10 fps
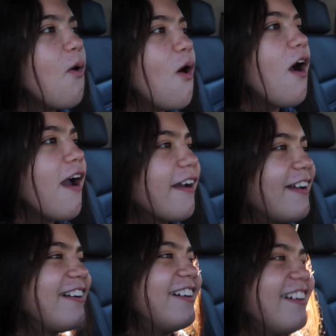Are
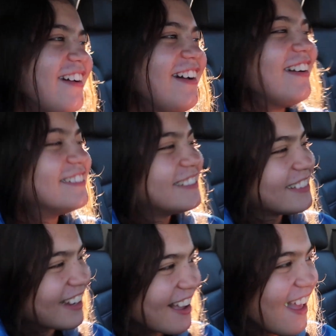you
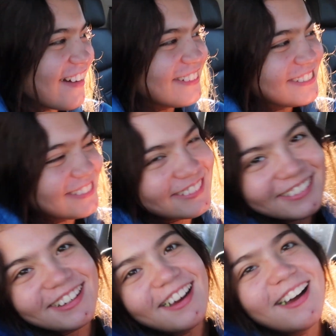kidding me?
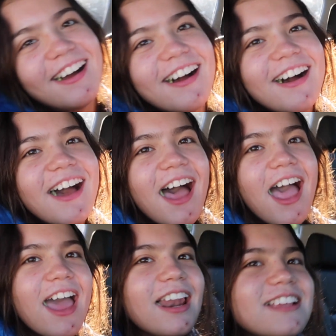
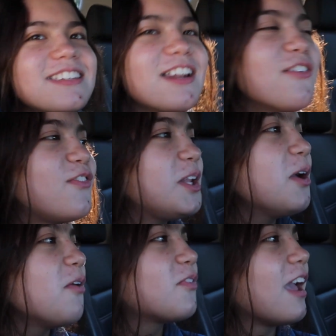And I sent a
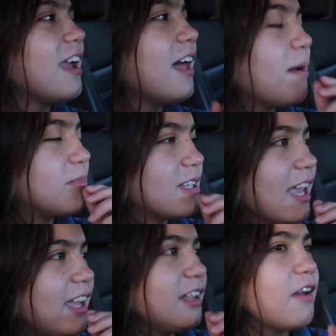video of to
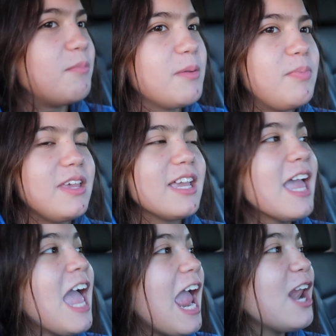Kaylee of me peeing,
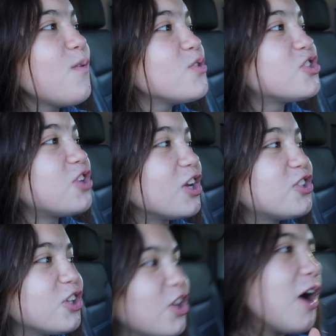and it was
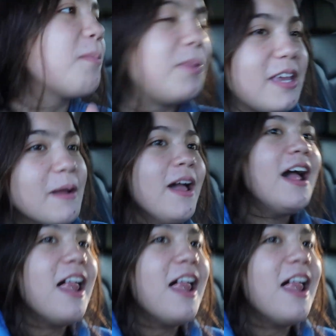such a long pee.